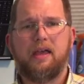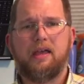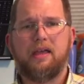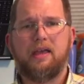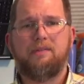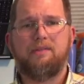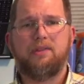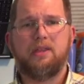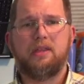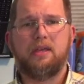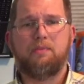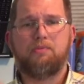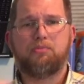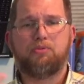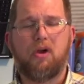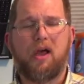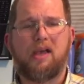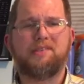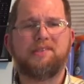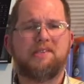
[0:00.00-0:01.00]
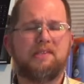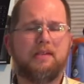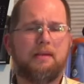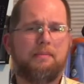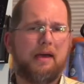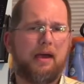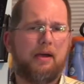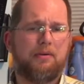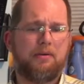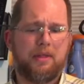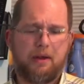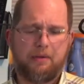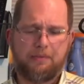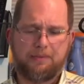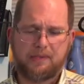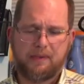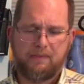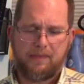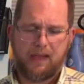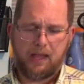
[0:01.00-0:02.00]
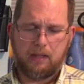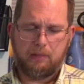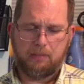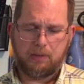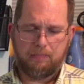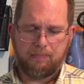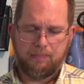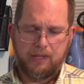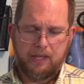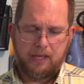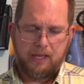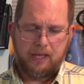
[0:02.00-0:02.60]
given the processing power that was available.